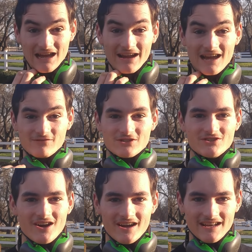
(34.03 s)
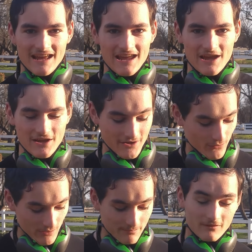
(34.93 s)
I have done a
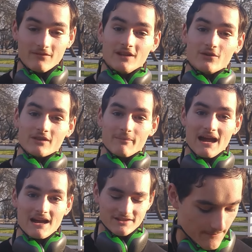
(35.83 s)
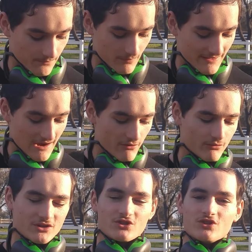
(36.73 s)
whip video in the past, but that one
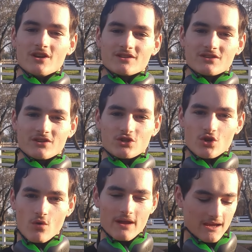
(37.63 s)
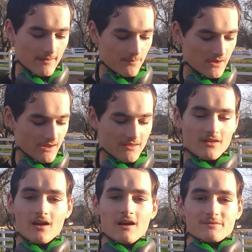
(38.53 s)
was just showing
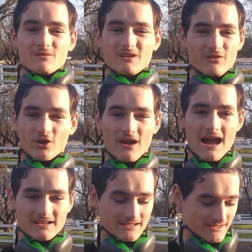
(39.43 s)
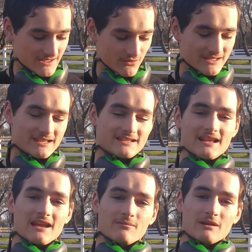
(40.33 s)
um, some different cracks and sequences that
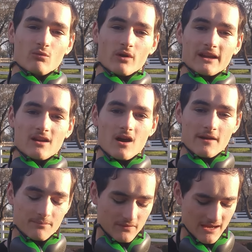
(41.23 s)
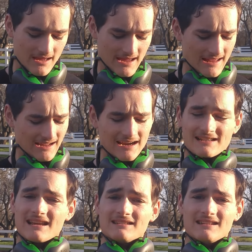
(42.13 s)
I've been working on. And like I
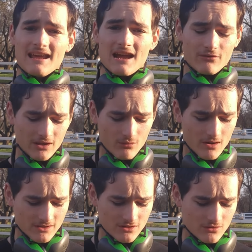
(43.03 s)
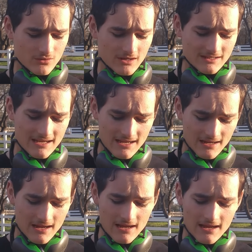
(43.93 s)
said, today I really want to
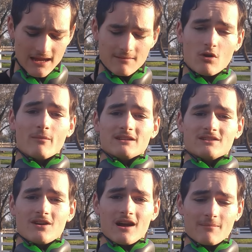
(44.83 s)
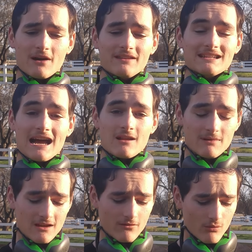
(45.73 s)
take a moment to talk about the
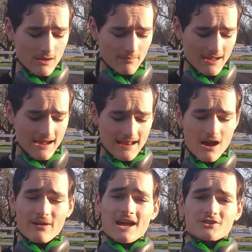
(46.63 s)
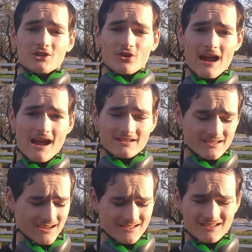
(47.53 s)
anatomy of a whip and how it actually cracks,
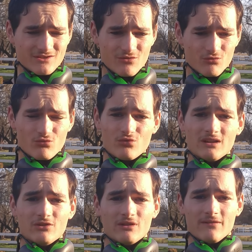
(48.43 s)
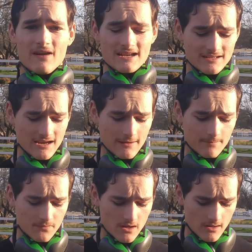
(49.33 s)
because it's really, really fascinating.
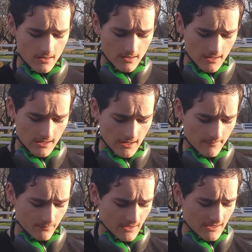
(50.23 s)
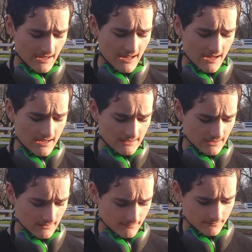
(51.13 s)
Um, and
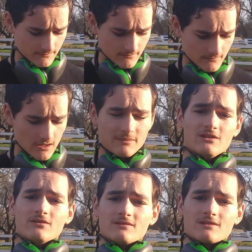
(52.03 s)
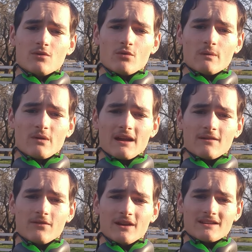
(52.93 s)
I'll be doing some more whip cracking
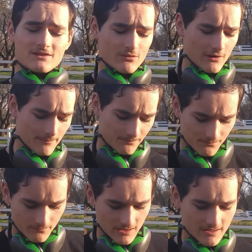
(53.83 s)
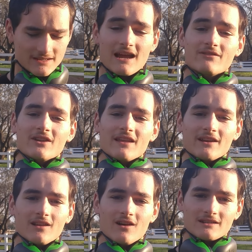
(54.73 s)
for you guys as well, because I haven't done that
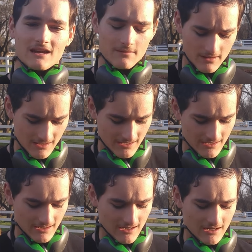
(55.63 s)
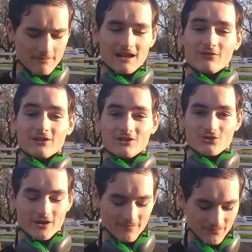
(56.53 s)
in a long time, um, and I really
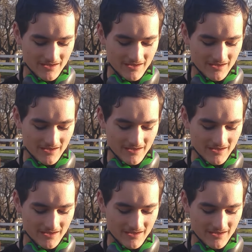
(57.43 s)
enjoy it.